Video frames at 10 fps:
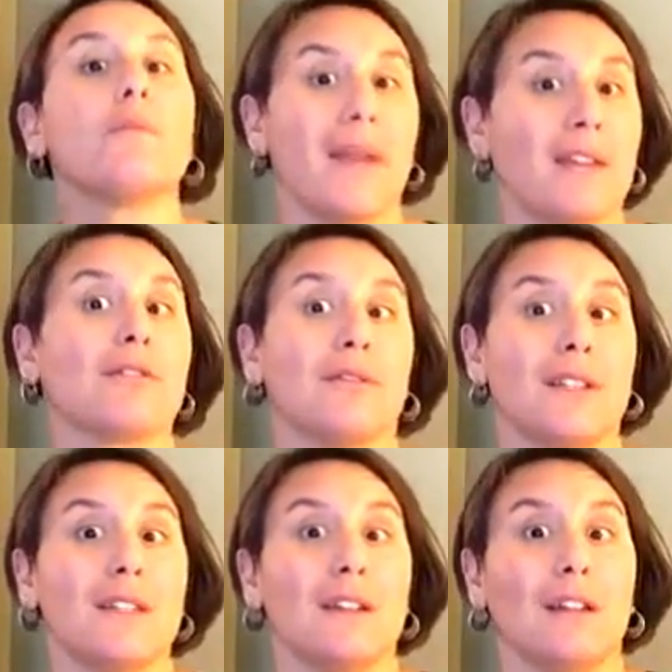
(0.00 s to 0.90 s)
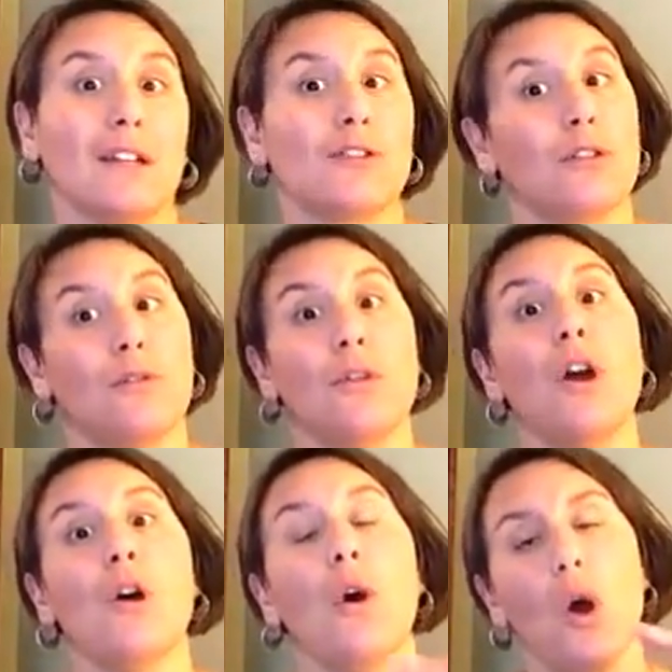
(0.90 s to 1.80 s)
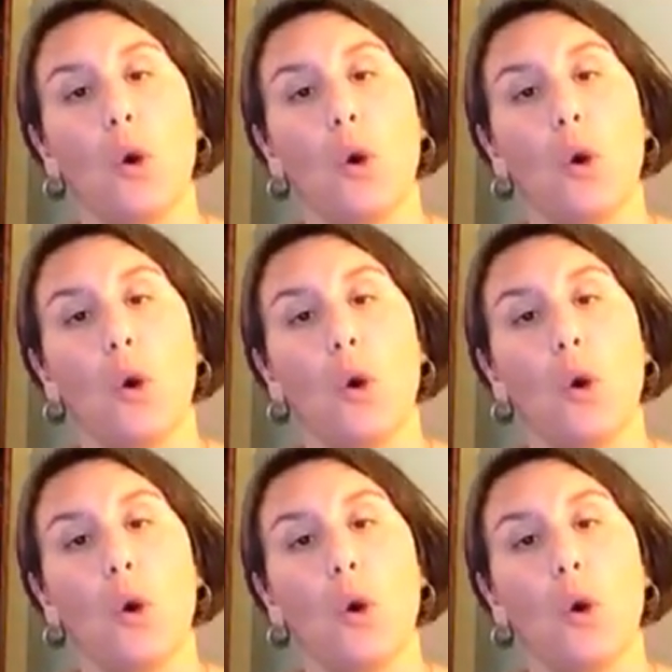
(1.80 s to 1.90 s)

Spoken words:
basal and ceiling so you know